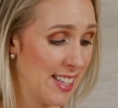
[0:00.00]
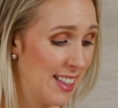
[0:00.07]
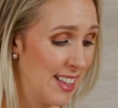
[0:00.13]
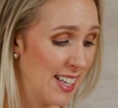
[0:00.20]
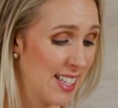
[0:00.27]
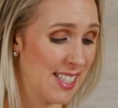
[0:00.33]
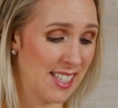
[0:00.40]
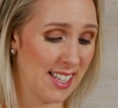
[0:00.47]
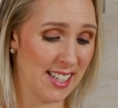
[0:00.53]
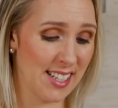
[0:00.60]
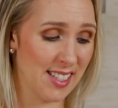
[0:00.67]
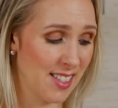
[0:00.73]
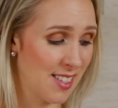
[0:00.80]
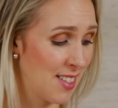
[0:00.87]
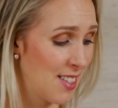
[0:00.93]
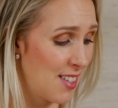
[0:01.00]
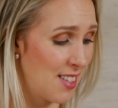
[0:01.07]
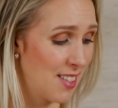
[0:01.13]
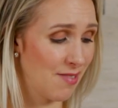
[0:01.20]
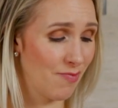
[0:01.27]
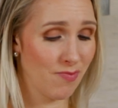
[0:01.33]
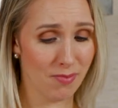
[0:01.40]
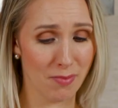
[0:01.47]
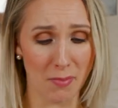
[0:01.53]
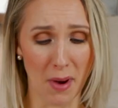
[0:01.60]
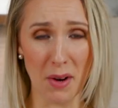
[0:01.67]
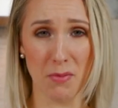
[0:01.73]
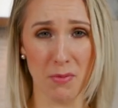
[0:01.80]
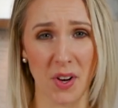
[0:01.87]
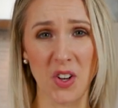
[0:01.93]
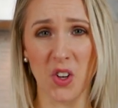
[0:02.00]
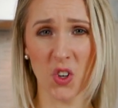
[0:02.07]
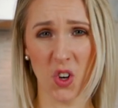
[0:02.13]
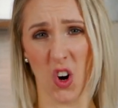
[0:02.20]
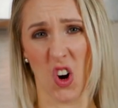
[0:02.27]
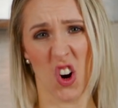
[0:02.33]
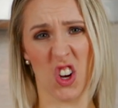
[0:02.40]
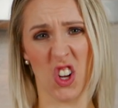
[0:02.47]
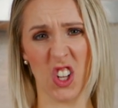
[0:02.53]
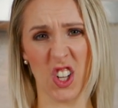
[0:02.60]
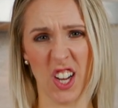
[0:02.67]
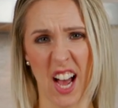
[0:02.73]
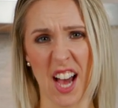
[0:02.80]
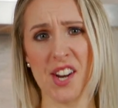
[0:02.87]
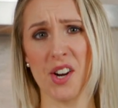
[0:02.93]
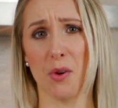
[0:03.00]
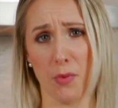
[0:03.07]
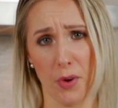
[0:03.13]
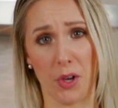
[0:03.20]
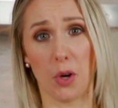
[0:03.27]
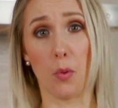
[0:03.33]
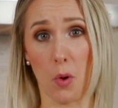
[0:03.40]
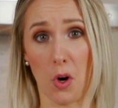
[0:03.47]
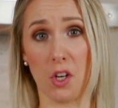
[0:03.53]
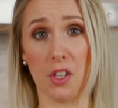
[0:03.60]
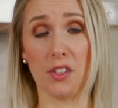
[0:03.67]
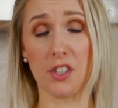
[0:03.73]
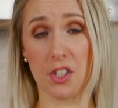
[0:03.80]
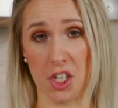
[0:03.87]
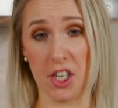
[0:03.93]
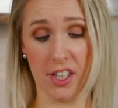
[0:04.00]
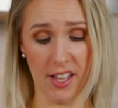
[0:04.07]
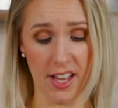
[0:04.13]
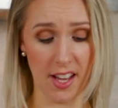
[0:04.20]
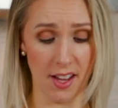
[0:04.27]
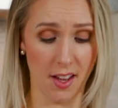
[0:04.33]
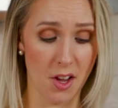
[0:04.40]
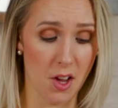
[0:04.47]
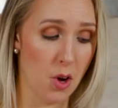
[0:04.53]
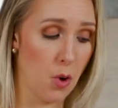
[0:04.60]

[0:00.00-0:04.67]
this is my real girl, kind of real world chili,